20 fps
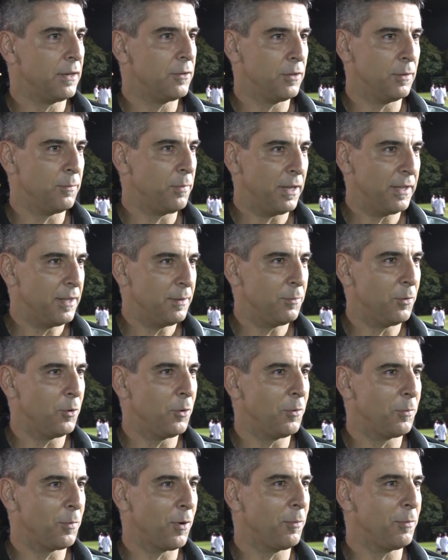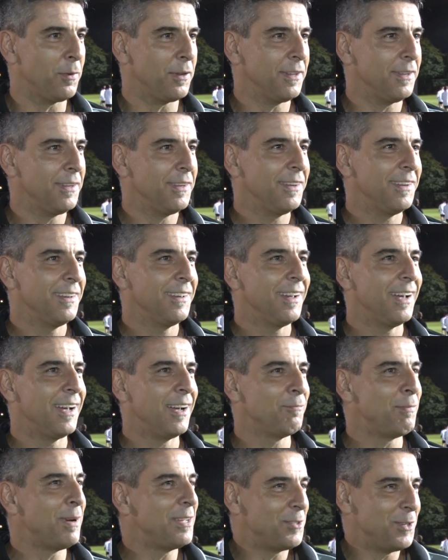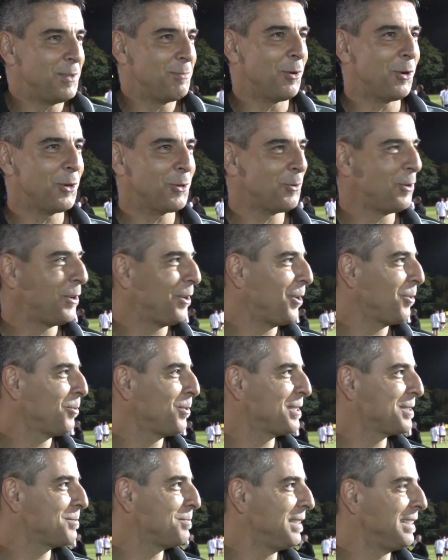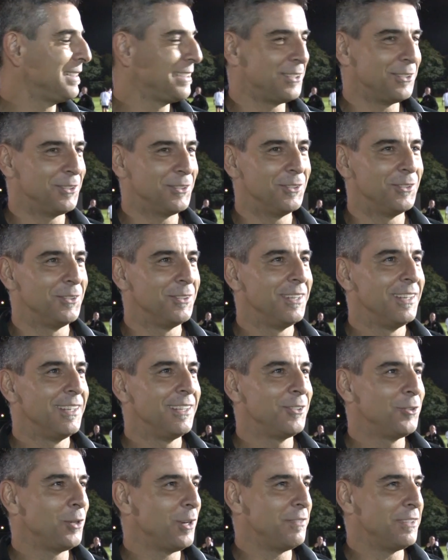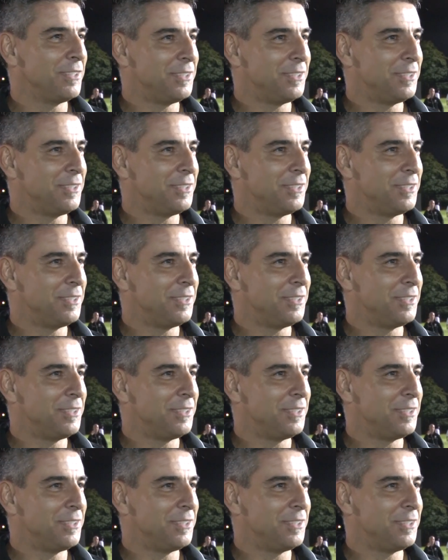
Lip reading: I couldn't play the ball properly. My dream always been to have